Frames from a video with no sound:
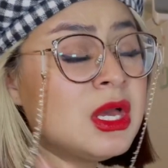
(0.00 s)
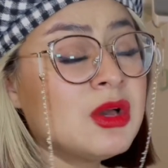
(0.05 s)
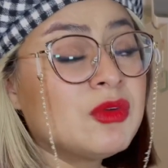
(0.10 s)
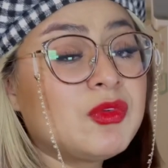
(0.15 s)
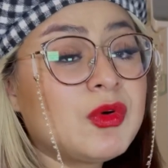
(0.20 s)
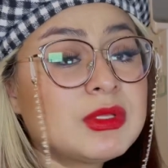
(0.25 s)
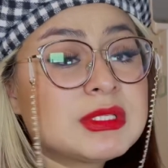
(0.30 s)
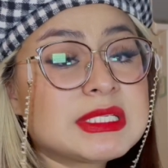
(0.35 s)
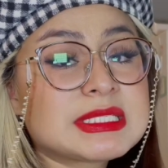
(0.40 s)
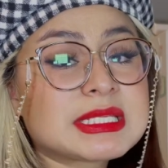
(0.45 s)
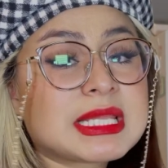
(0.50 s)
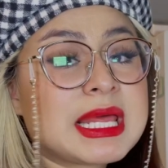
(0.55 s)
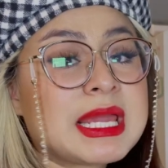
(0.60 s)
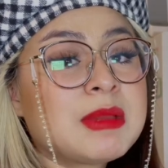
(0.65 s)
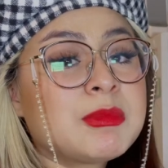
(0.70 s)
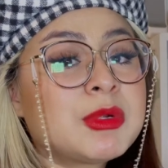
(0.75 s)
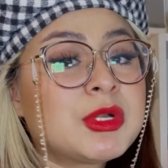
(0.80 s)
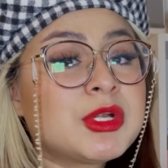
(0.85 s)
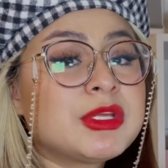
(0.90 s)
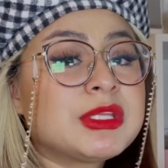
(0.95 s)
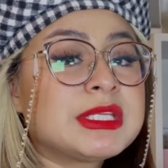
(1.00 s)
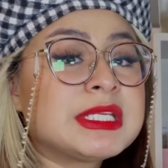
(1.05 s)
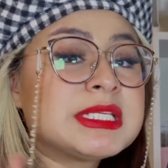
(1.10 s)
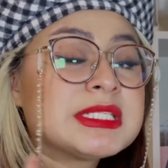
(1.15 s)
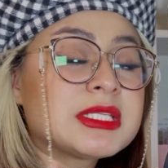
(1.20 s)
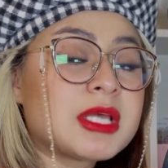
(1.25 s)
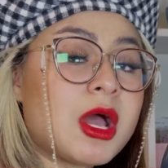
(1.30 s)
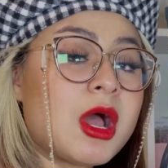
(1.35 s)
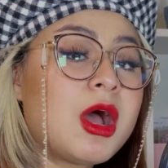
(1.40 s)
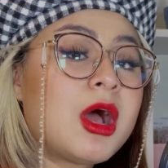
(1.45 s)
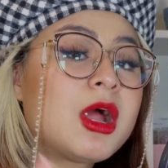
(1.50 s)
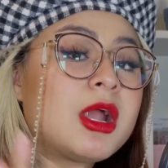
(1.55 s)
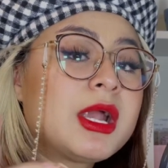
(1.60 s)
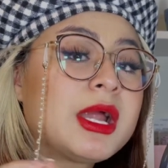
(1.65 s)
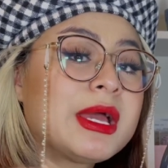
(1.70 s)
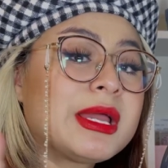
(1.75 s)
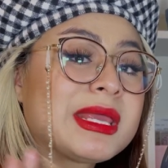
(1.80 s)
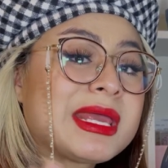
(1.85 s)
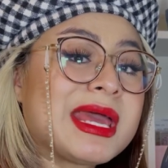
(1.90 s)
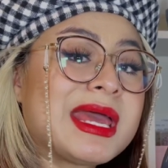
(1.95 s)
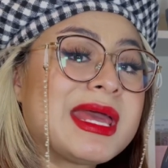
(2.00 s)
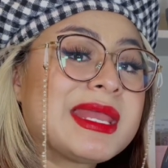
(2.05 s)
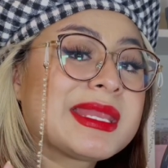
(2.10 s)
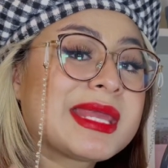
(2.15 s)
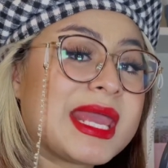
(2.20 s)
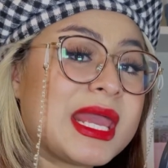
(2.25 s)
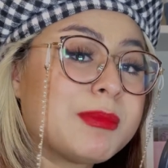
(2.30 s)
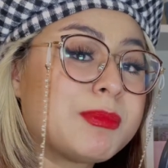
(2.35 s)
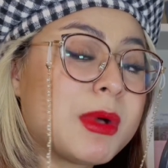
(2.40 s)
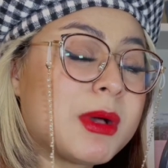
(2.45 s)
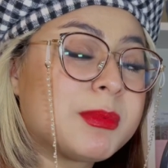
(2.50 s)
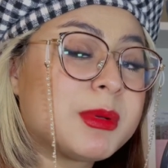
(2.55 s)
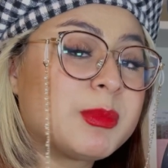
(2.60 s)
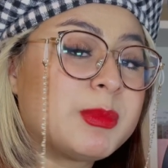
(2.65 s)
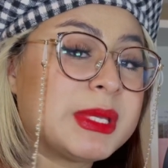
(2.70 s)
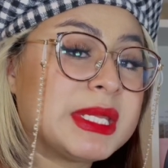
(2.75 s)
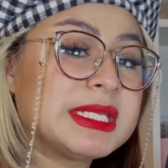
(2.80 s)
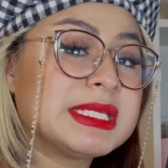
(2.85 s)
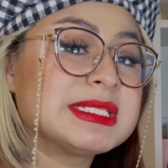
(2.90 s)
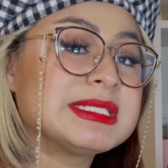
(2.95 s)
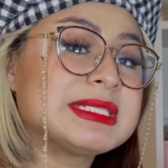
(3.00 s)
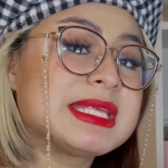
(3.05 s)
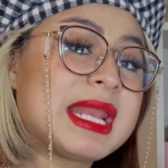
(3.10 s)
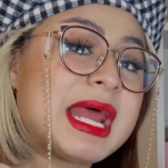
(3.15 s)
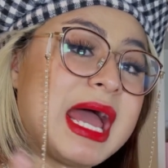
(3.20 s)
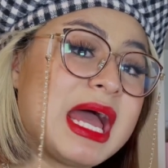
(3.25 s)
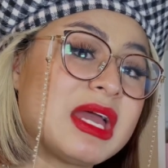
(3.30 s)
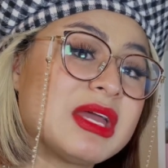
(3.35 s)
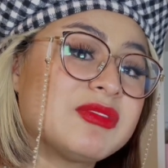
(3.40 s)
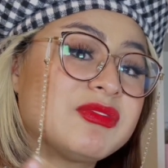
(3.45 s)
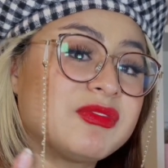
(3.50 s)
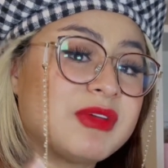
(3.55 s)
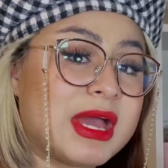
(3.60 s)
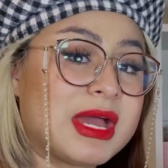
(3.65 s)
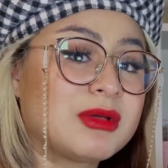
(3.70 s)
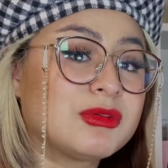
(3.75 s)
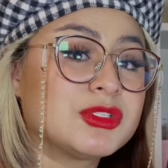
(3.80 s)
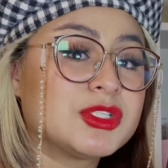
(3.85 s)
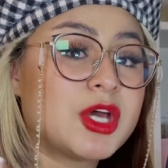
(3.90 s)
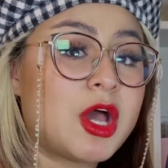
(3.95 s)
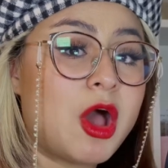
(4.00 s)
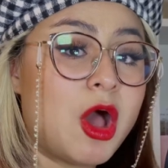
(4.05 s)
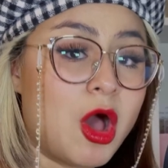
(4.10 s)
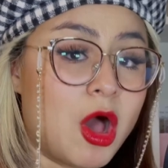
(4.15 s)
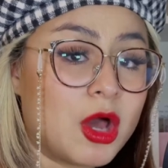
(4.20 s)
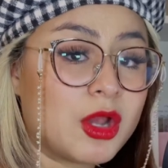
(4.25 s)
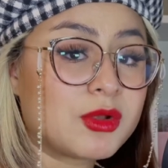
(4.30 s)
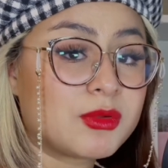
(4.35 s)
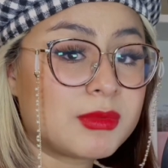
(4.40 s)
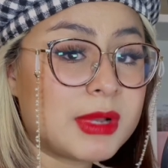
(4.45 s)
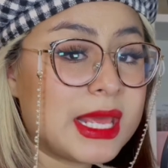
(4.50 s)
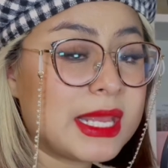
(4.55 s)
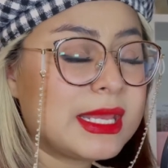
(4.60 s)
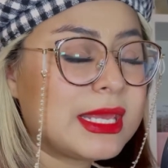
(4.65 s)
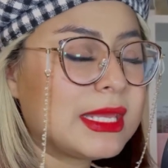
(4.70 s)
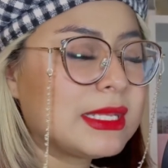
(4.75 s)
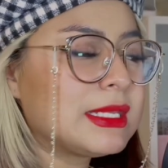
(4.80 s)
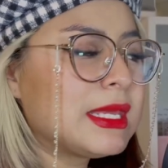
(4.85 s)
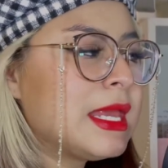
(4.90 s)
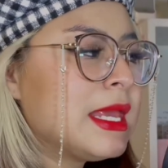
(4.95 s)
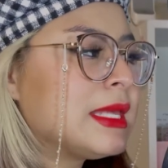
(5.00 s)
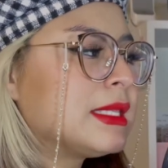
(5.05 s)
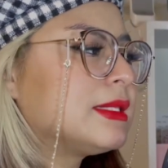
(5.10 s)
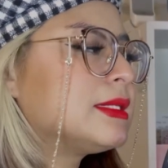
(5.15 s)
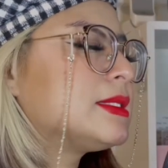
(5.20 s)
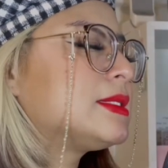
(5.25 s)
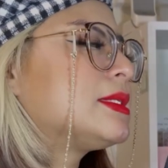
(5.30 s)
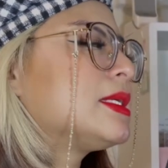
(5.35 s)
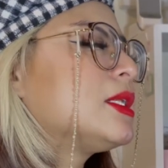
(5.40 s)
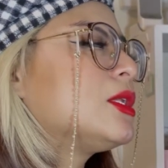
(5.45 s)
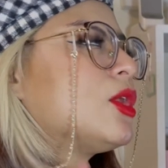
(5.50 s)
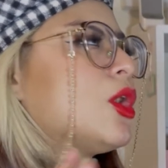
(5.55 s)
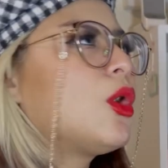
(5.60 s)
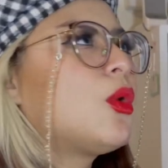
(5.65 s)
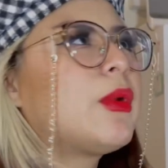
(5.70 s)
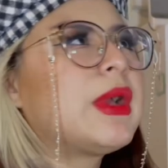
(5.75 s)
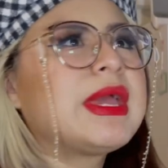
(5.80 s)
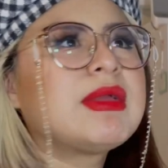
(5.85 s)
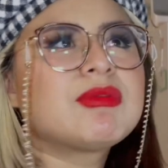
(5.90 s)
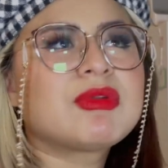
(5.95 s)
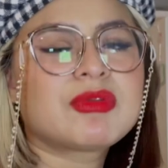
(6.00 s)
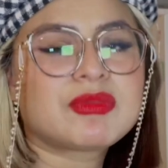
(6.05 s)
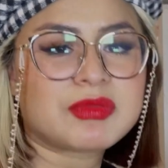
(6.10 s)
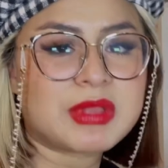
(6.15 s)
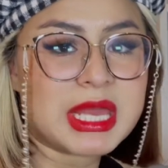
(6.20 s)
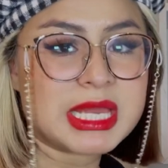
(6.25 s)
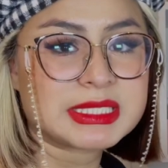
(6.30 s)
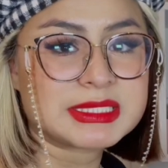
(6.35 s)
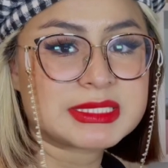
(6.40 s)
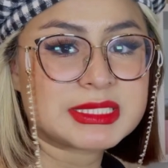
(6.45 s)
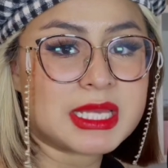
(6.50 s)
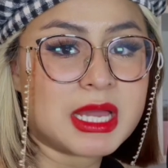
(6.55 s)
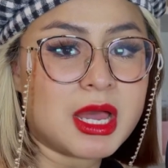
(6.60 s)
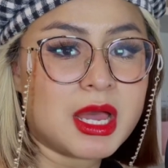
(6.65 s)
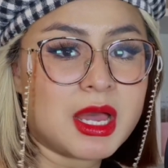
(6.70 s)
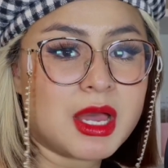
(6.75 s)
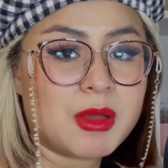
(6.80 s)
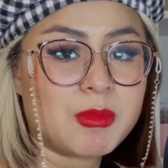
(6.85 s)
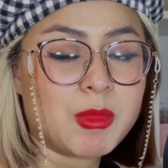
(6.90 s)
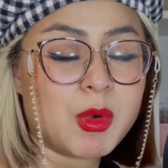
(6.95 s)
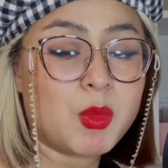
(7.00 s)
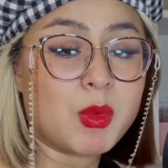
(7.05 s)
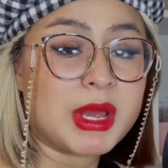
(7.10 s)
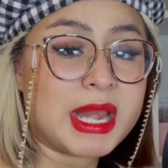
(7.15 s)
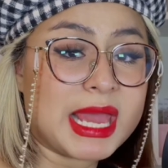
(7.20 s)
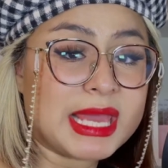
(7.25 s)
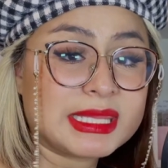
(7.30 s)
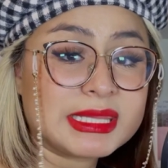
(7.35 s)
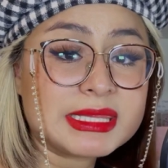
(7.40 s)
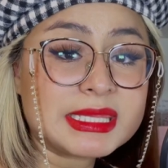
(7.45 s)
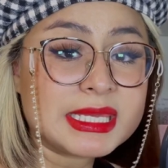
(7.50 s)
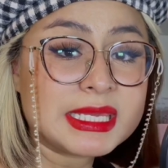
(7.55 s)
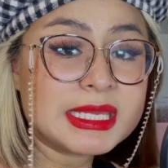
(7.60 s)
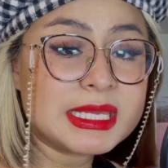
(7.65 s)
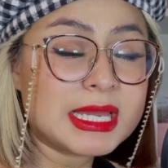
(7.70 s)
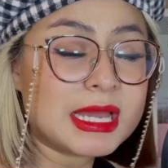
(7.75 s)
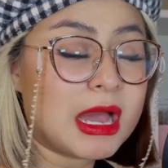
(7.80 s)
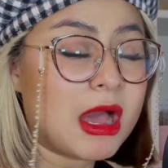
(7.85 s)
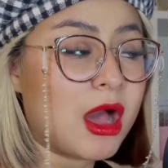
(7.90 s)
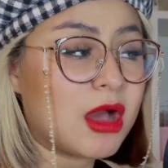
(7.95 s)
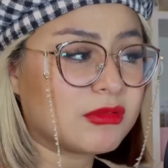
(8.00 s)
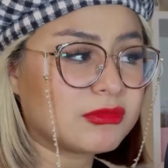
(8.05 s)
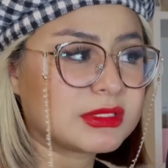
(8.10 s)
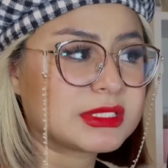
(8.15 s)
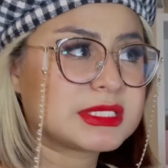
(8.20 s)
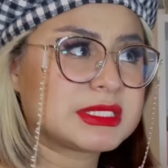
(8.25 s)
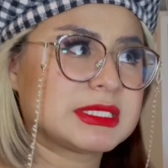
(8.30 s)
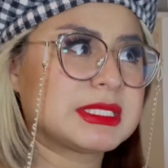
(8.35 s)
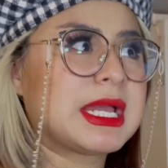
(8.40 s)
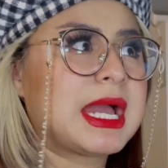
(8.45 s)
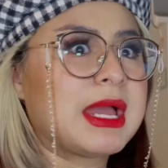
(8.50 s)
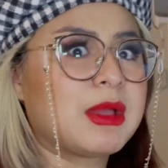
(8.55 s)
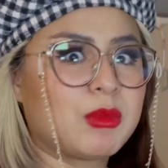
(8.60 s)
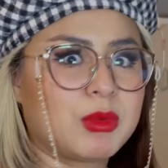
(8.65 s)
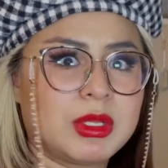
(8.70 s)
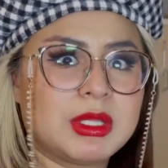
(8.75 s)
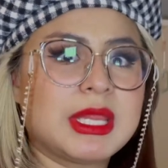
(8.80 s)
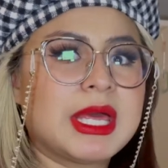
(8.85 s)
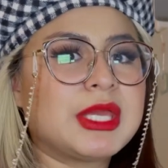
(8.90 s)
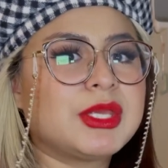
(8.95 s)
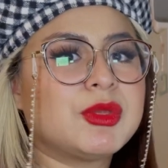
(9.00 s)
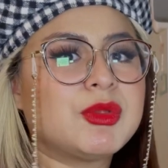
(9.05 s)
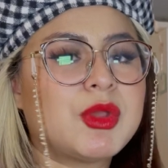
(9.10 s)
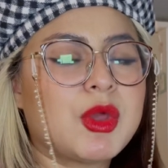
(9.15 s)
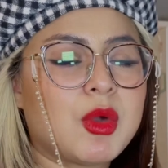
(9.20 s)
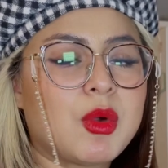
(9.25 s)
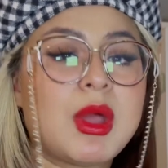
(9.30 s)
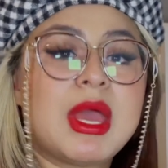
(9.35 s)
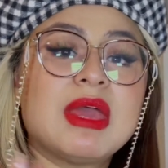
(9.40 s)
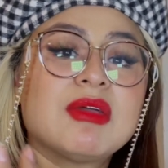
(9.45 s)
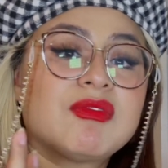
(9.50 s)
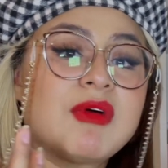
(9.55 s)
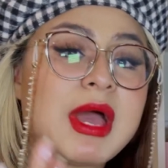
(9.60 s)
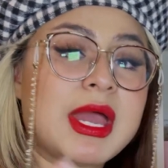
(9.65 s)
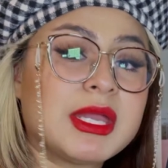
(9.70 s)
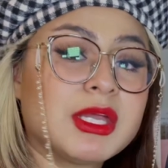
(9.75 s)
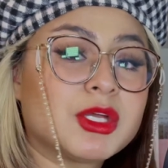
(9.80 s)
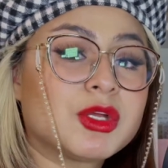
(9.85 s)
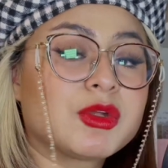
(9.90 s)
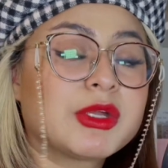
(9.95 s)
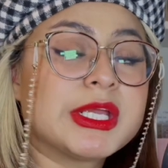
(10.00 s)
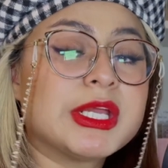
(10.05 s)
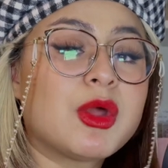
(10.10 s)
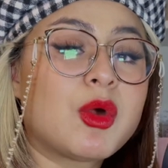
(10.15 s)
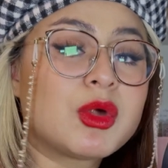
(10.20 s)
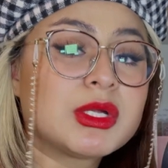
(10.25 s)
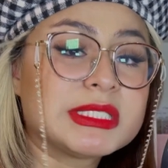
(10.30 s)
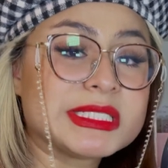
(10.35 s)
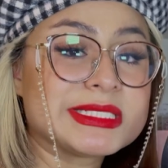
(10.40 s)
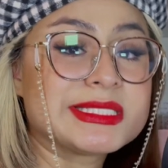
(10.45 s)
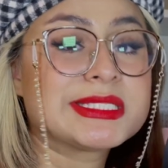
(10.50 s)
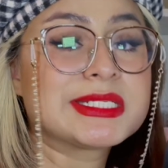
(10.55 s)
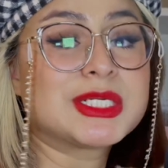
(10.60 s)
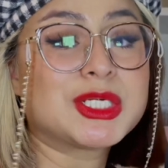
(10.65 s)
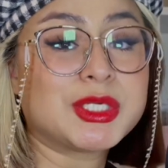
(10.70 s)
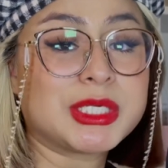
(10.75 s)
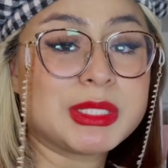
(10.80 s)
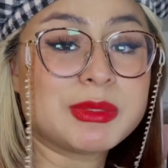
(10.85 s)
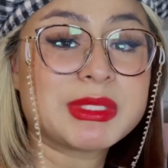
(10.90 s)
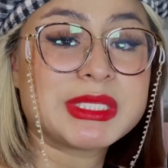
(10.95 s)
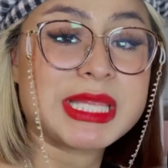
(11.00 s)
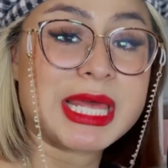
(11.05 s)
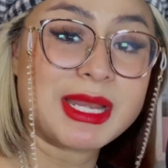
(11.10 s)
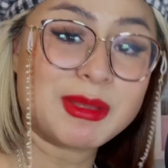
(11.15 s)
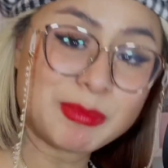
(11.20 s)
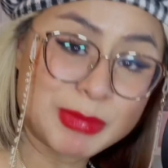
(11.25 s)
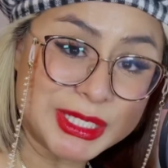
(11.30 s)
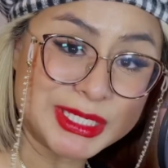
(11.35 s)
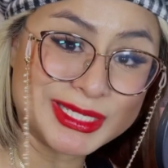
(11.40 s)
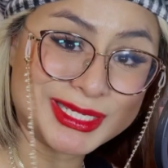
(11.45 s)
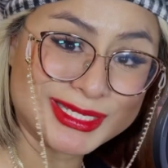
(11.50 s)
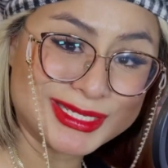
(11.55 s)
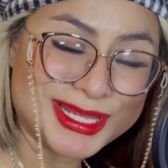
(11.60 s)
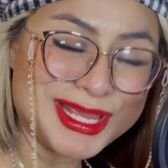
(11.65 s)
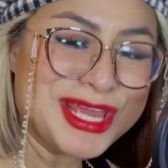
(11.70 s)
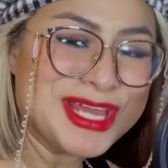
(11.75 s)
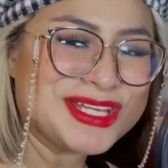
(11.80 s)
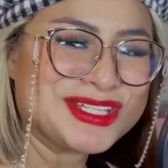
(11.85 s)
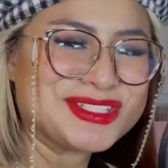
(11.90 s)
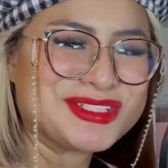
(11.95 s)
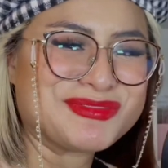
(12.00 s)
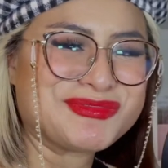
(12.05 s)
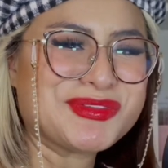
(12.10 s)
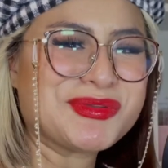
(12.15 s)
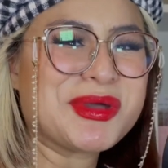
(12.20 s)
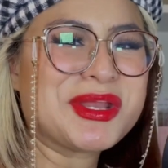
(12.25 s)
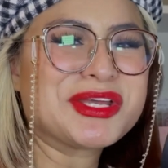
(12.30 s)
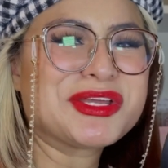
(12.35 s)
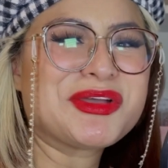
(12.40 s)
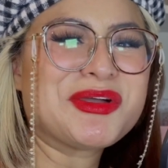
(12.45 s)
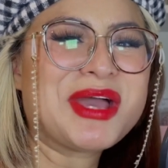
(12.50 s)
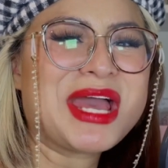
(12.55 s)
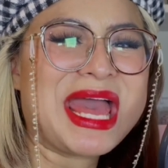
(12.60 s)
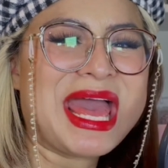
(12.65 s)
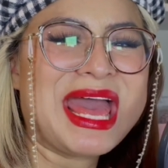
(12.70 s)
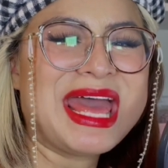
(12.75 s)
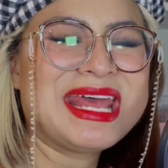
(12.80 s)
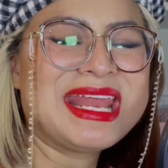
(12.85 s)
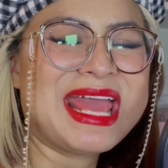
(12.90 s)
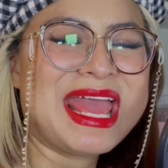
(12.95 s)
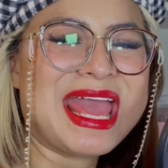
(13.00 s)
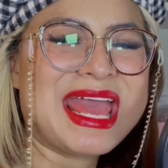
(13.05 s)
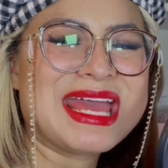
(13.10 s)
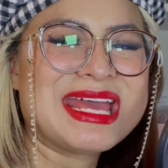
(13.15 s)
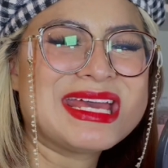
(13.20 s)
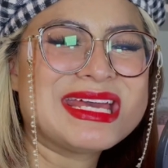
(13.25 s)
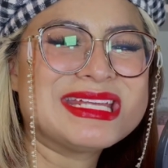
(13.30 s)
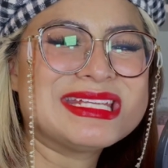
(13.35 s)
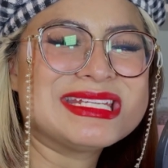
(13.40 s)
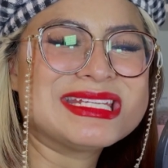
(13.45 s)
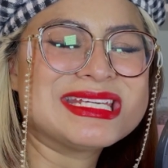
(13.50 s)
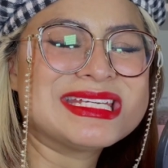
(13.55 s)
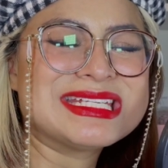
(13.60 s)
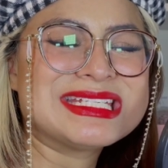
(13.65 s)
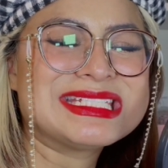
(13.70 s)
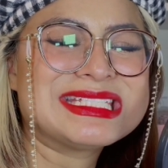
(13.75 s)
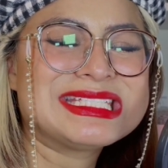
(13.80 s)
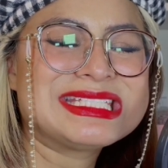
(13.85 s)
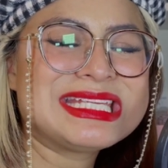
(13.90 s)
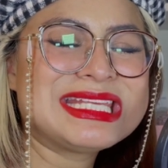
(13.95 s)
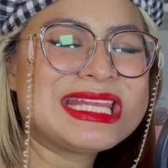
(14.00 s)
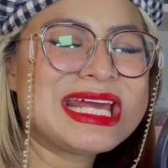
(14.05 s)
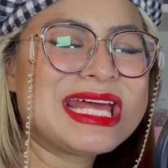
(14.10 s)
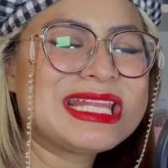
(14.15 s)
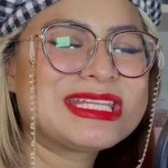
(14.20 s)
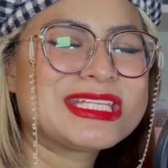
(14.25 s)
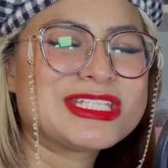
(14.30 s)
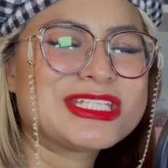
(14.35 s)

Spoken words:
Full disclaimer, these are, again, K-pop opinions that I found on Reddit. This in no way reflects what I think. Obviously, I will let you know if I agree or disagree with that opinion. So if you want to go ahead and see that, then